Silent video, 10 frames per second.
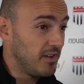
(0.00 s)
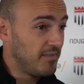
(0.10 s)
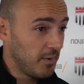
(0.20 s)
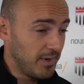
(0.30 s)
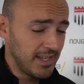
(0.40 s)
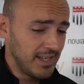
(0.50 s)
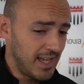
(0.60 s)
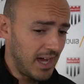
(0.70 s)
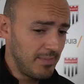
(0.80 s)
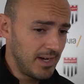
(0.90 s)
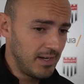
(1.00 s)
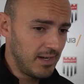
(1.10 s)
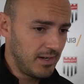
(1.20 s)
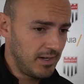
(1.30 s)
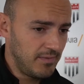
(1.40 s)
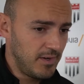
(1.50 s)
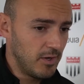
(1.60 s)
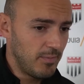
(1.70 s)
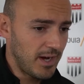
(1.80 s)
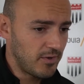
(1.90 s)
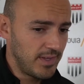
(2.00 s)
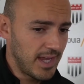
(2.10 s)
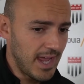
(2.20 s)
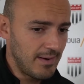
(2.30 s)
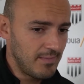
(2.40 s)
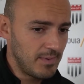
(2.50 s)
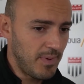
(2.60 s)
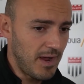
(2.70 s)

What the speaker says: And I think we did that. I mean, if you look back on the game,